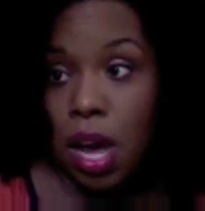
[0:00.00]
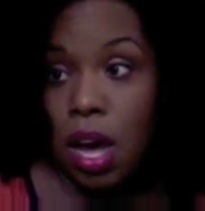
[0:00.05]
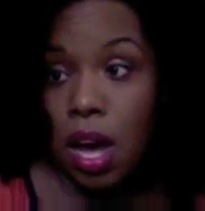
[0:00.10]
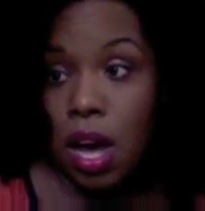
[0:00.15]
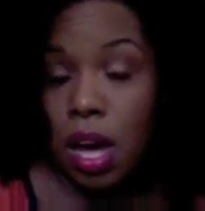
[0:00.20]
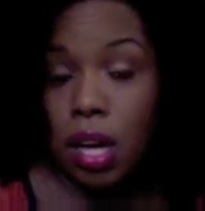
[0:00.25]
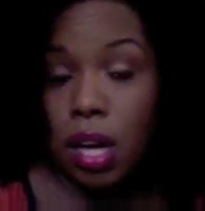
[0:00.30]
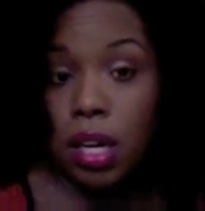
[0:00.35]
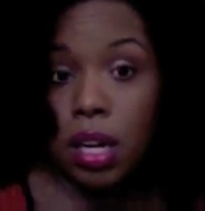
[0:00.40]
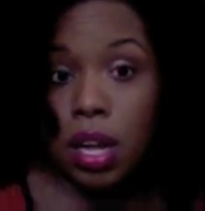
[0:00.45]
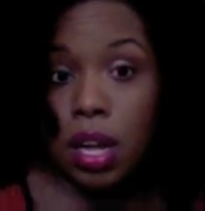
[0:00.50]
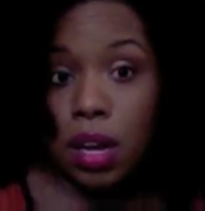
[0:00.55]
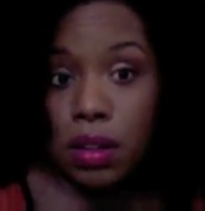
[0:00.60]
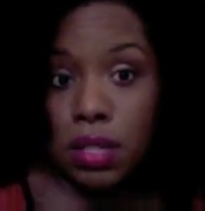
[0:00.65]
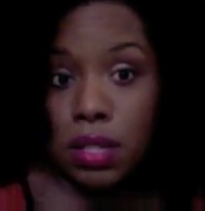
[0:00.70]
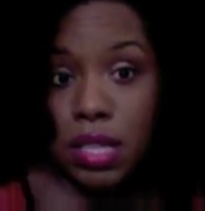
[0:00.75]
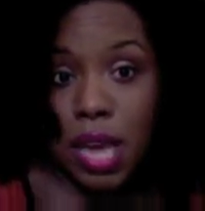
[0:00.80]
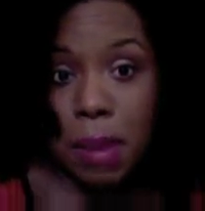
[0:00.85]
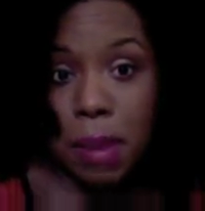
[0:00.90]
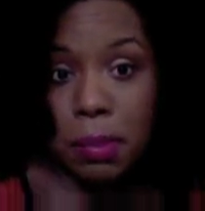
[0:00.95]
a long
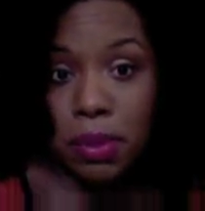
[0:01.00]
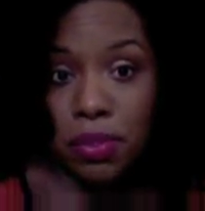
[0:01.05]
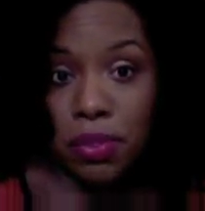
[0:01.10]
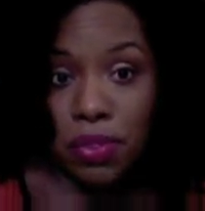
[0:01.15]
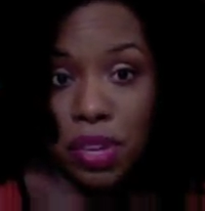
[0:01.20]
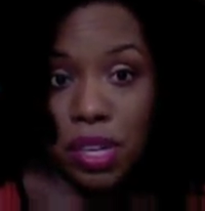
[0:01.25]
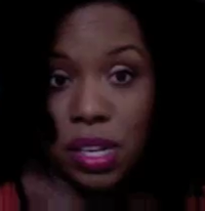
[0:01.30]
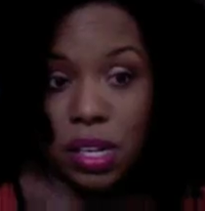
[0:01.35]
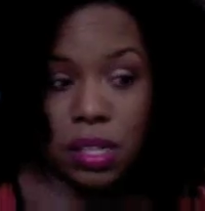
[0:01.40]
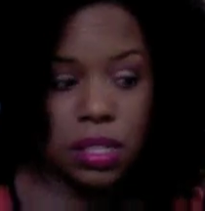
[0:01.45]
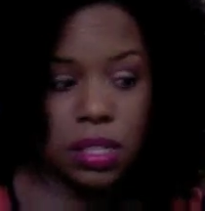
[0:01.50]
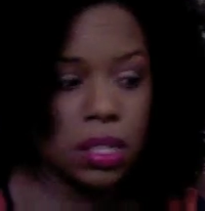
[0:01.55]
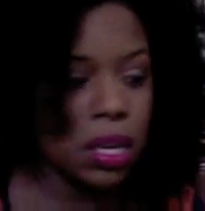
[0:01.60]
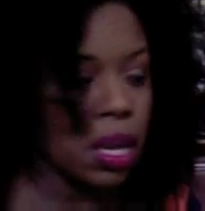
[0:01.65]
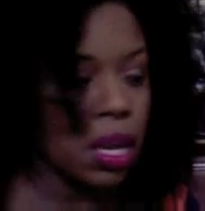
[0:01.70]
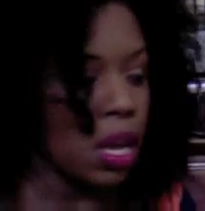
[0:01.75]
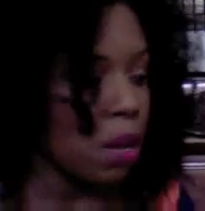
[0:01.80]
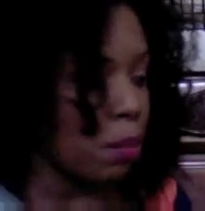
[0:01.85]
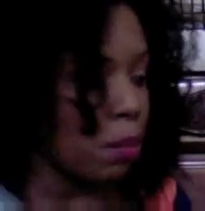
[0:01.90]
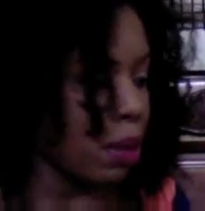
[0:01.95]
time to finish.
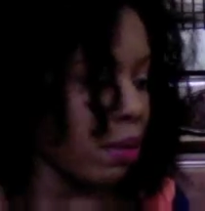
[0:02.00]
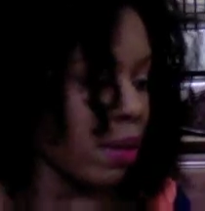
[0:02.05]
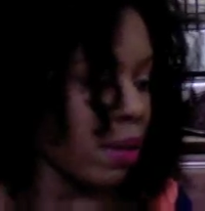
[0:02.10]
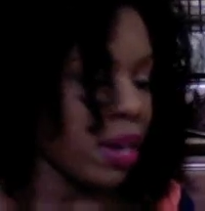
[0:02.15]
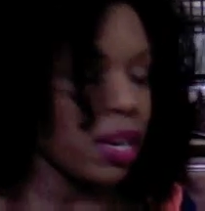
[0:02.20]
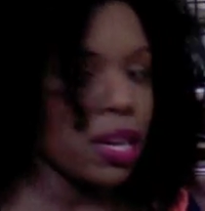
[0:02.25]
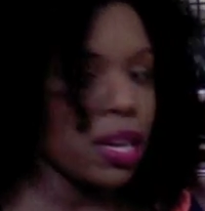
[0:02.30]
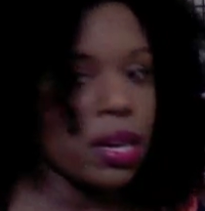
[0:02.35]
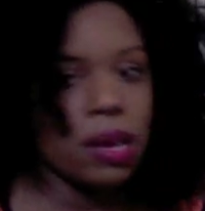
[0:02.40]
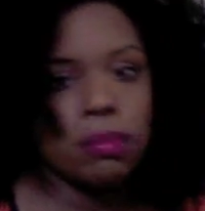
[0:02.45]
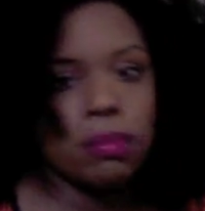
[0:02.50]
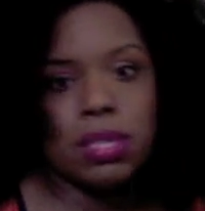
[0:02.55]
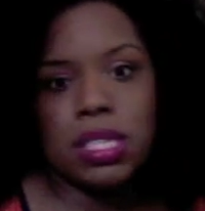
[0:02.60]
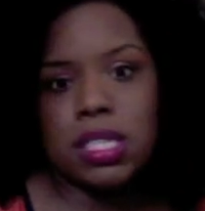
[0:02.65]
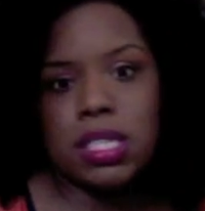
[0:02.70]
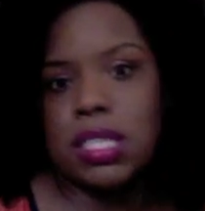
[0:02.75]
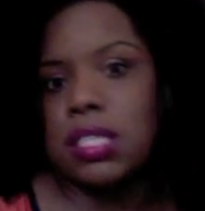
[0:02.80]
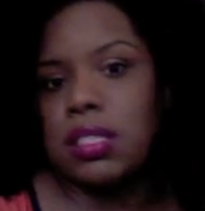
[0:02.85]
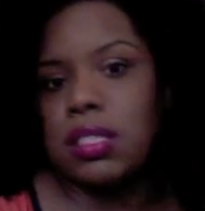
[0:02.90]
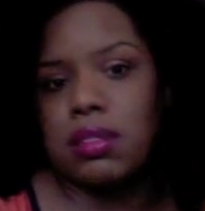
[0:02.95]
But right now, I'm
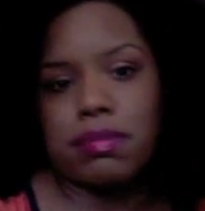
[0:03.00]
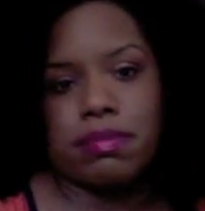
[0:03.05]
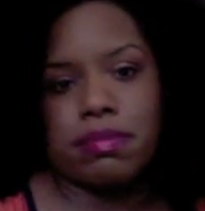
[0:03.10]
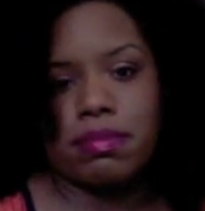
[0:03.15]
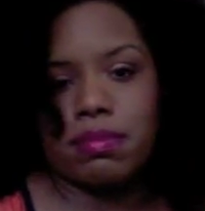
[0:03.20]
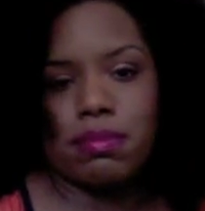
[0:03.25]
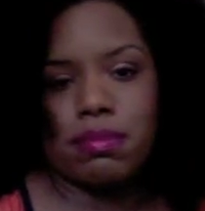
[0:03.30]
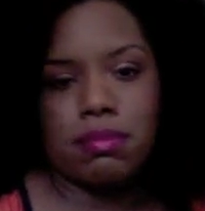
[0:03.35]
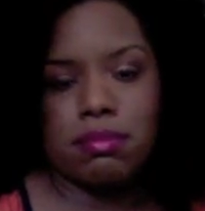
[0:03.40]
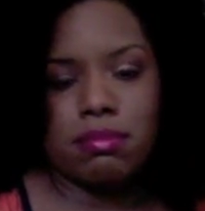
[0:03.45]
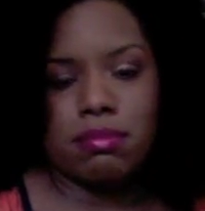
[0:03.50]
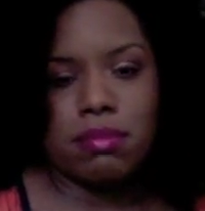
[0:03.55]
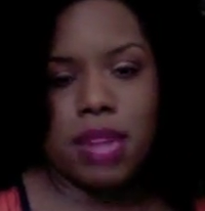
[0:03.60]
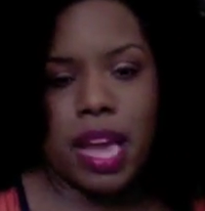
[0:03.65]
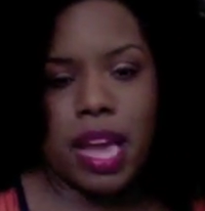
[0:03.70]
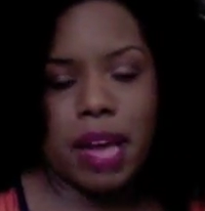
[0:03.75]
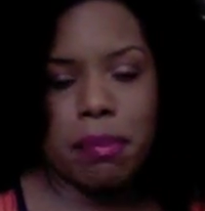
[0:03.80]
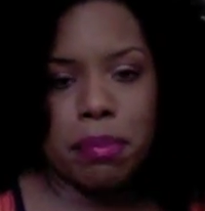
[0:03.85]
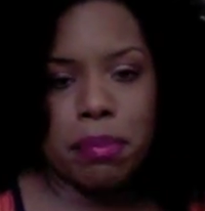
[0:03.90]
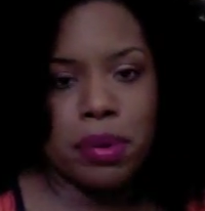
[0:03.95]
just
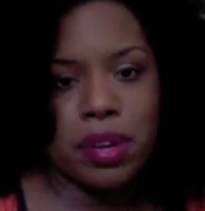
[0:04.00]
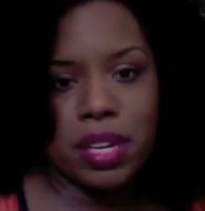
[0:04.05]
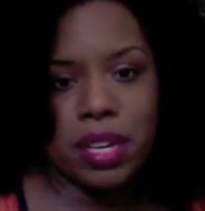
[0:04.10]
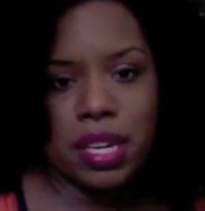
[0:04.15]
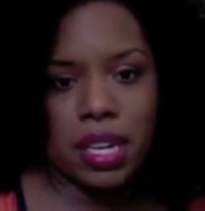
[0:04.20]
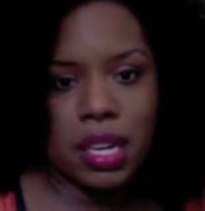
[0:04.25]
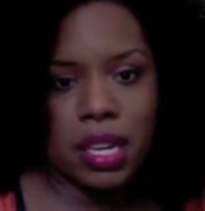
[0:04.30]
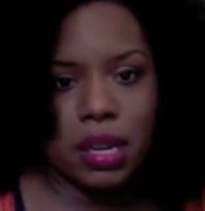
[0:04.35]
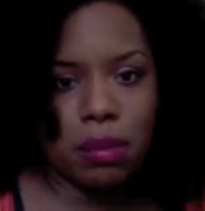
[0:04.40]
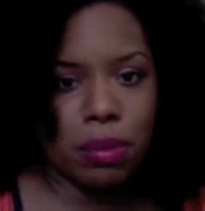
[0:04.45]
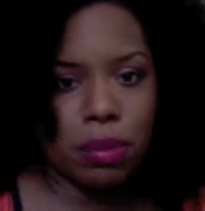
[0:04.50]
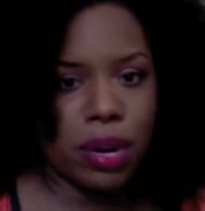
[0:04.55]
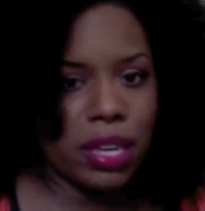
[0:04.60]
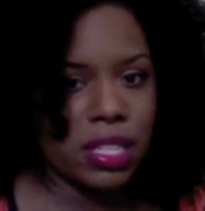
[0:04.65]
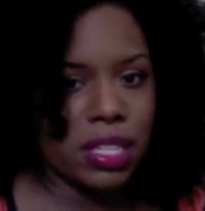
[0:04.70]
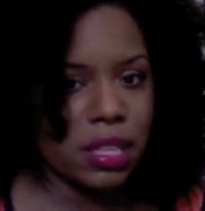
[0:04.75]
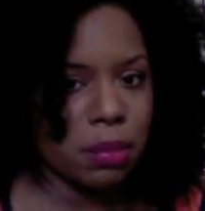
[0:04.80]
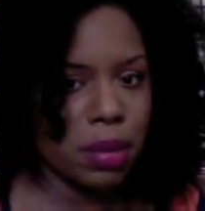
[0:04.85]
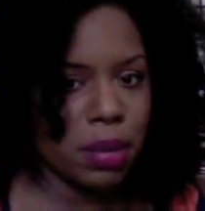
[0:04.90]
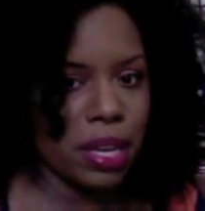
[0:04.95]
not putting it in
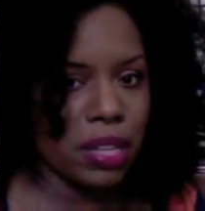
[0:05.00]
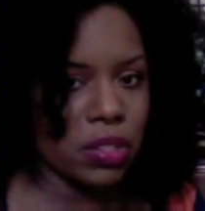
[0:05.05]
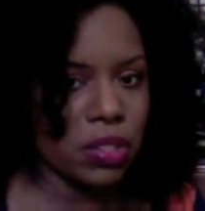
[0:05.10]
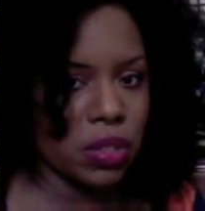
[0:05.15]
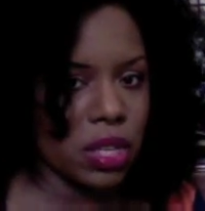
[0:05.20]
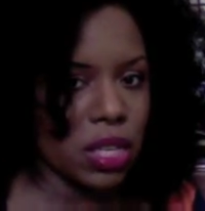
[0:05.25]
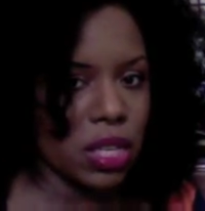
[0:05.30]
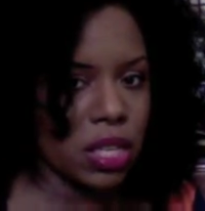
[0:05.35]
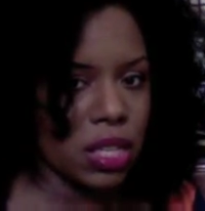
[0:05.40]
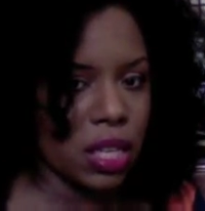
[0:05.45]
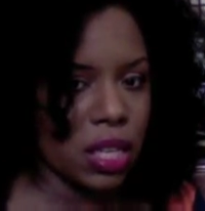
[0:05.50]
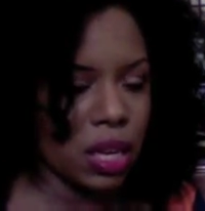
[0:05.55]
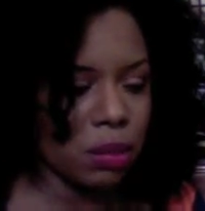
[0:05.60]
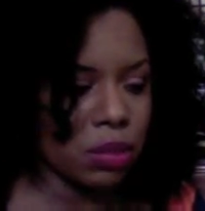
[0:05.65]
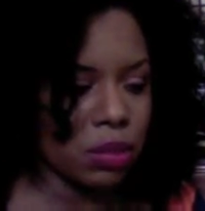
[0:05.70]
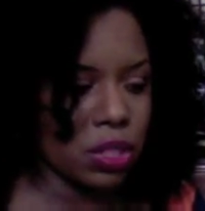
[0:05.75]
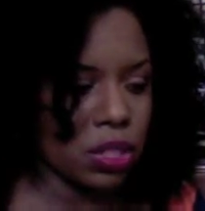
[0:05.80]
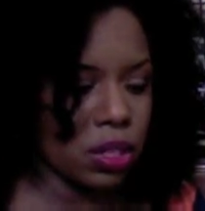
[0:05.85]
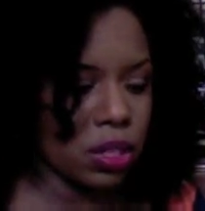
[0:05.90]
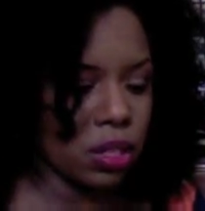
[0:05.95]
project pans or anything. I'm
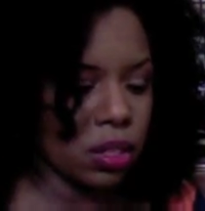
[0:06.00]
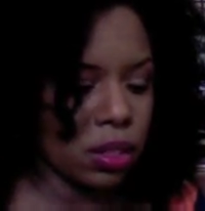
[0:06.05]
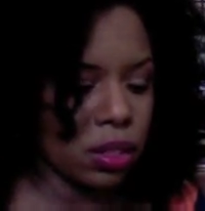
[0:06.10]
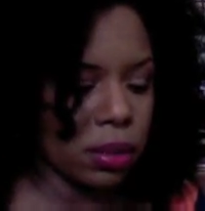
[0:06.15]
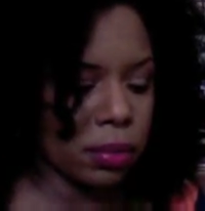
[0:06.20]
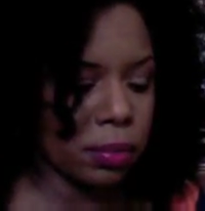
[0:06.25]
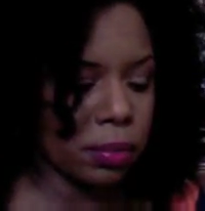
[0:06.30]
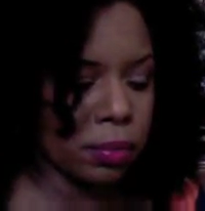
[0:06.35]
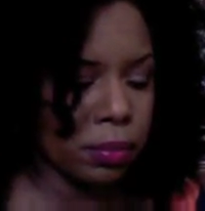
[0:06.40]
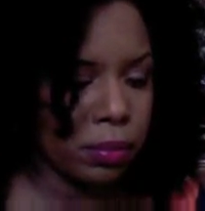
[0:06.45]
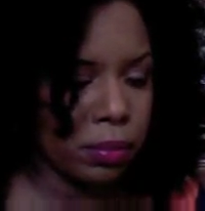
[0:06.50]
just gonna